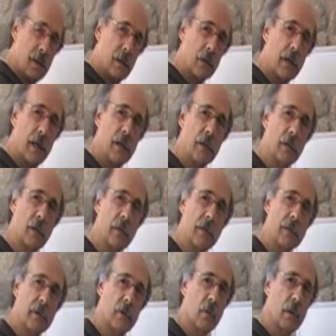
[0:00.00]
Okay, hello
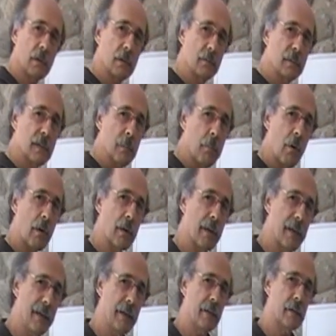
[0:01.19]
there. Welcome to part
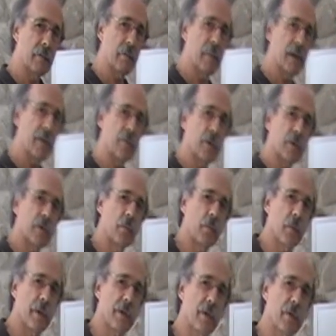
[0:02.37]
8 of Pathwork
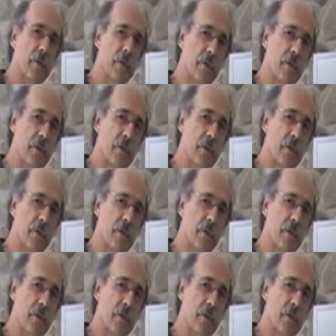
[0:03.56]
2.0.